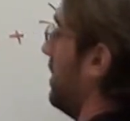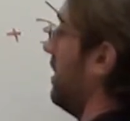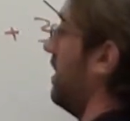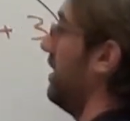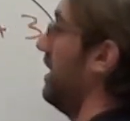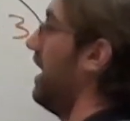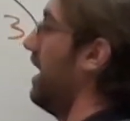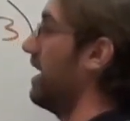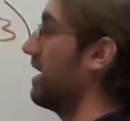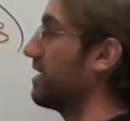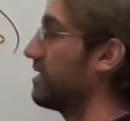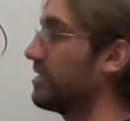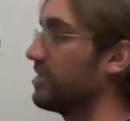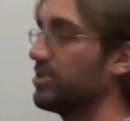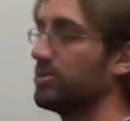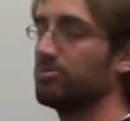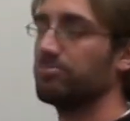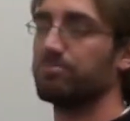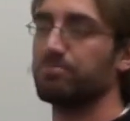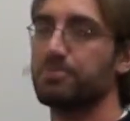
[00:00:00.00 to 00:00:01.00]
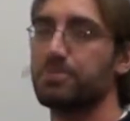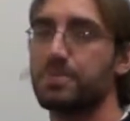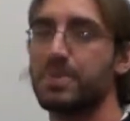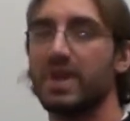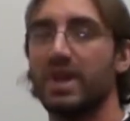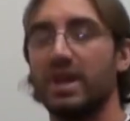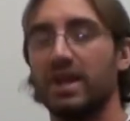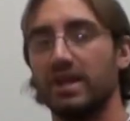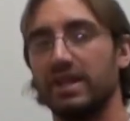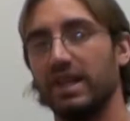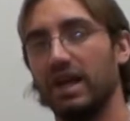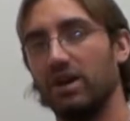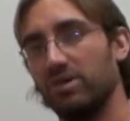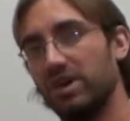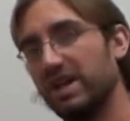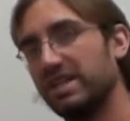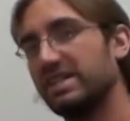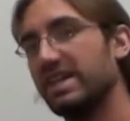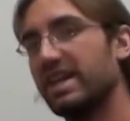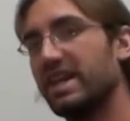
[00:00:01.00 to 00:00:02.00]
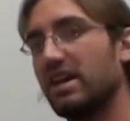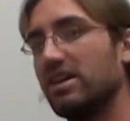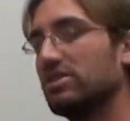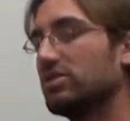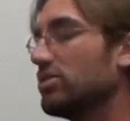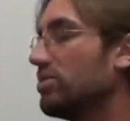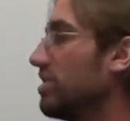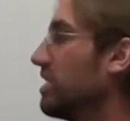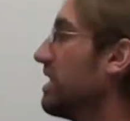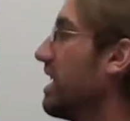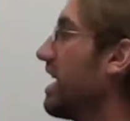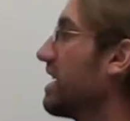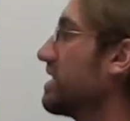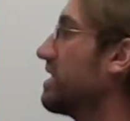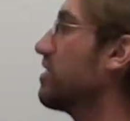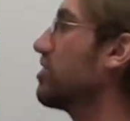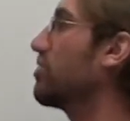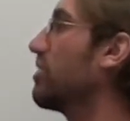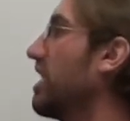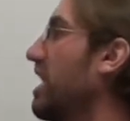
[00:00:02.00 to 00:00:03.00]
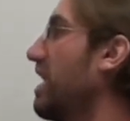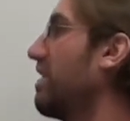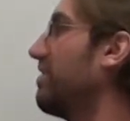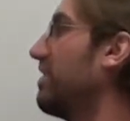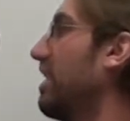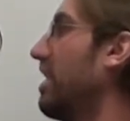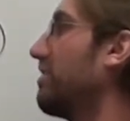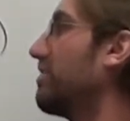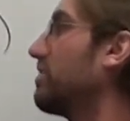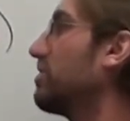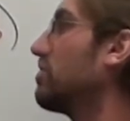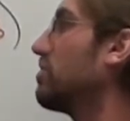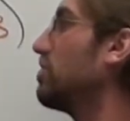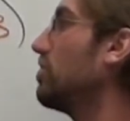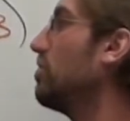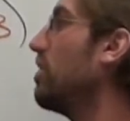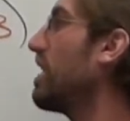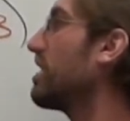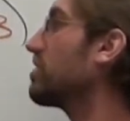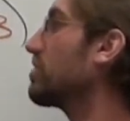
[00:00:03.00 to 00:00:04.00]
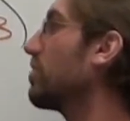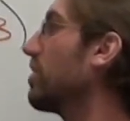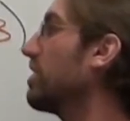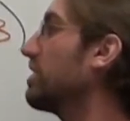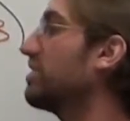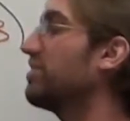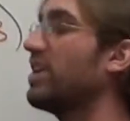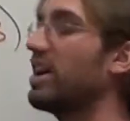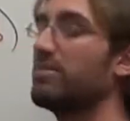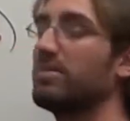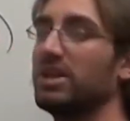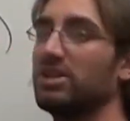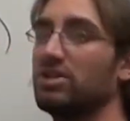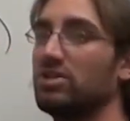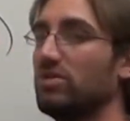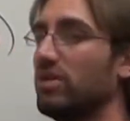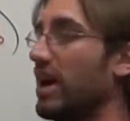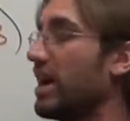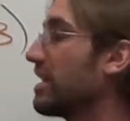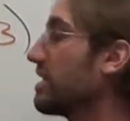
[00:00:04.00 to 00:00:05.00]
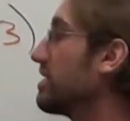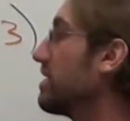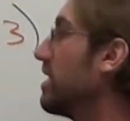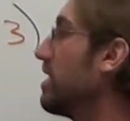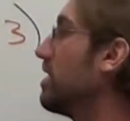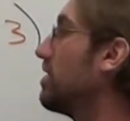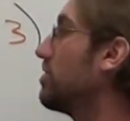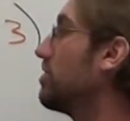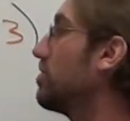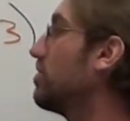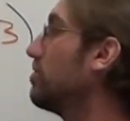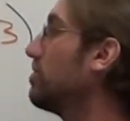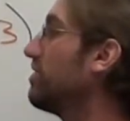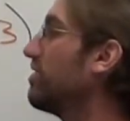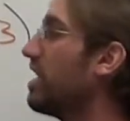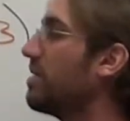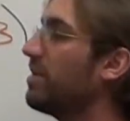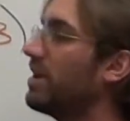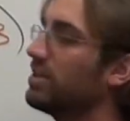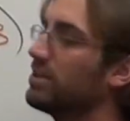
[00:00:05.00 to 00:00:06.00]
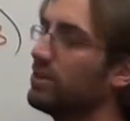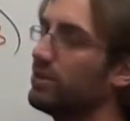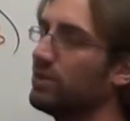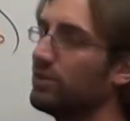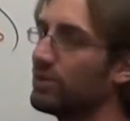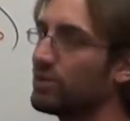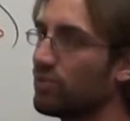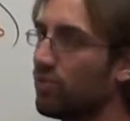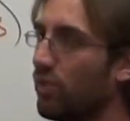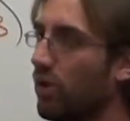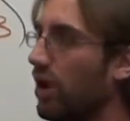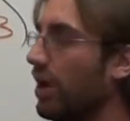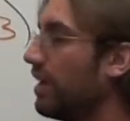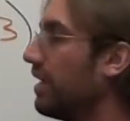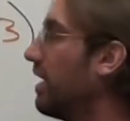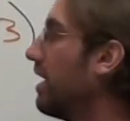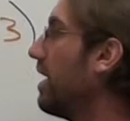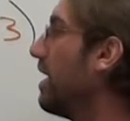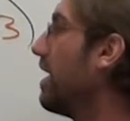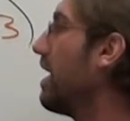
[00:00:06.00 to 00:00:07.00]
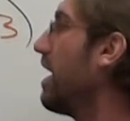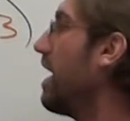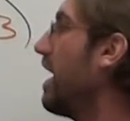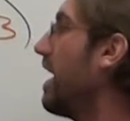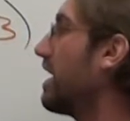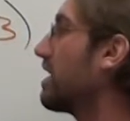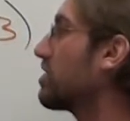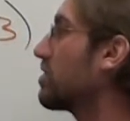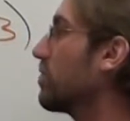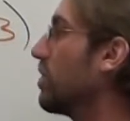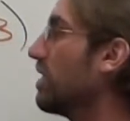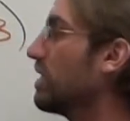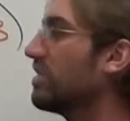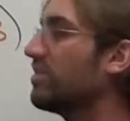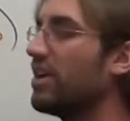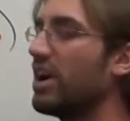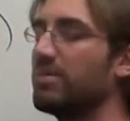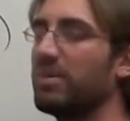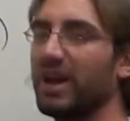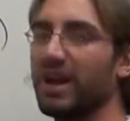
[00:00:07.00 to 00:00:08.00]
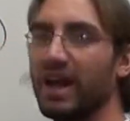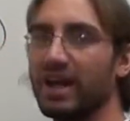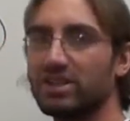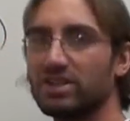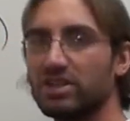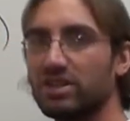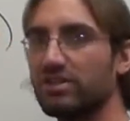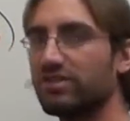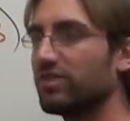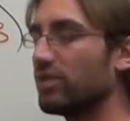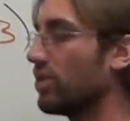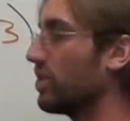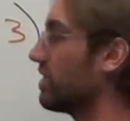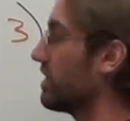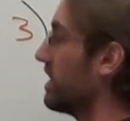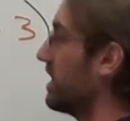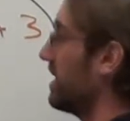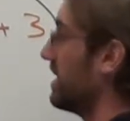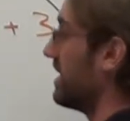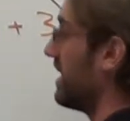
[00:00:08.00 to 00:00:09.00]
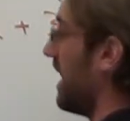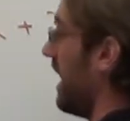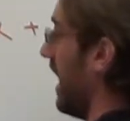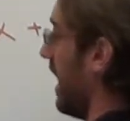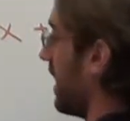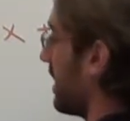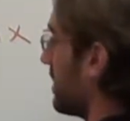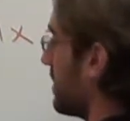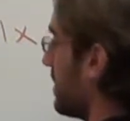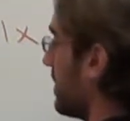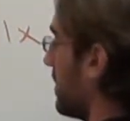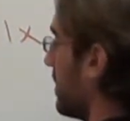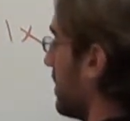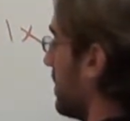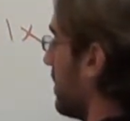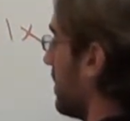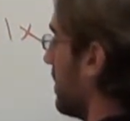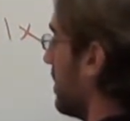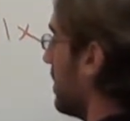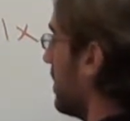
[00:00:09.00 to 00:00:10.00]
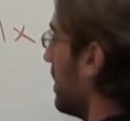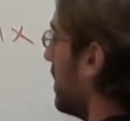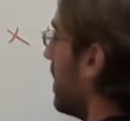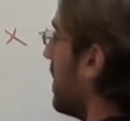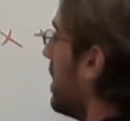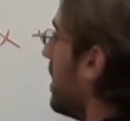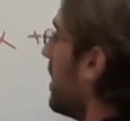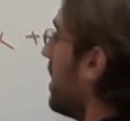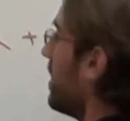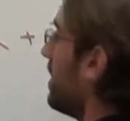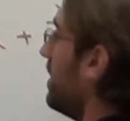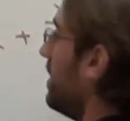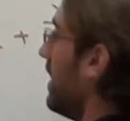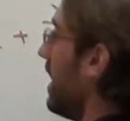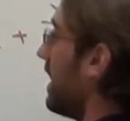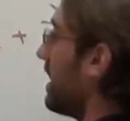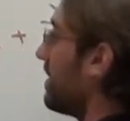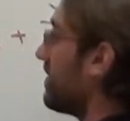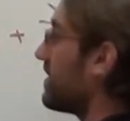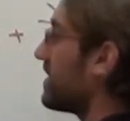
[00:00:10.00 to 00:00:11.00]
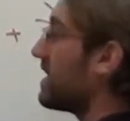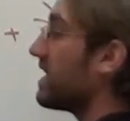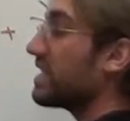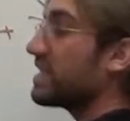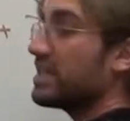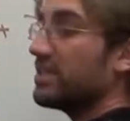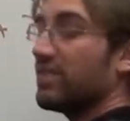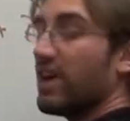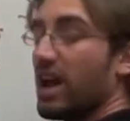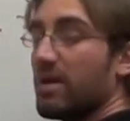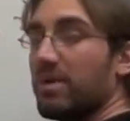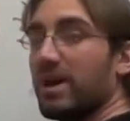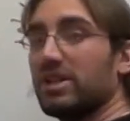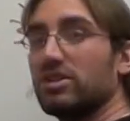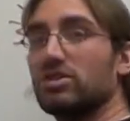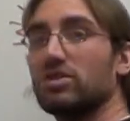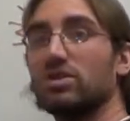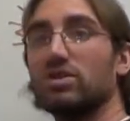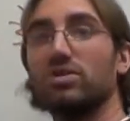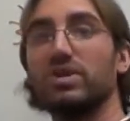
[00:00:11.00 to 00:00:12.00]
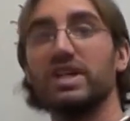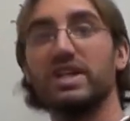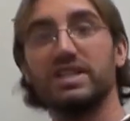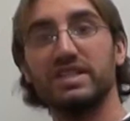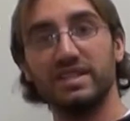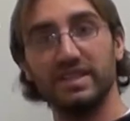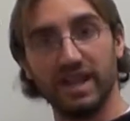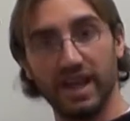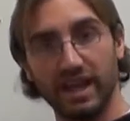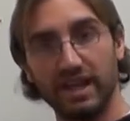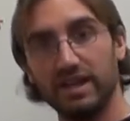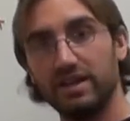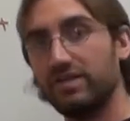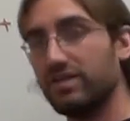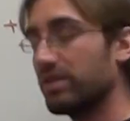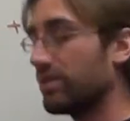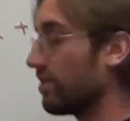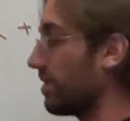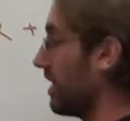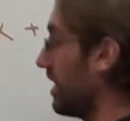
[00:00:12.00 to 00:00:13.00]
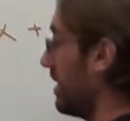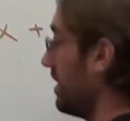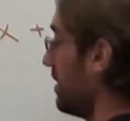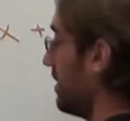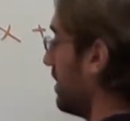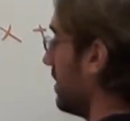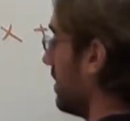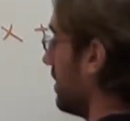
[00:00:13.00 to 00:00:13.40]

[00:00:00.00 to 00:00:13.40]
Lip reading: an x. Now when I take out a 2 and an x, here's what I have left. 2x squared divided by 2x. 2 divided by 2 is 1. X squared divided by x to the first is x. Negative 6 divided by 2 is negative 3.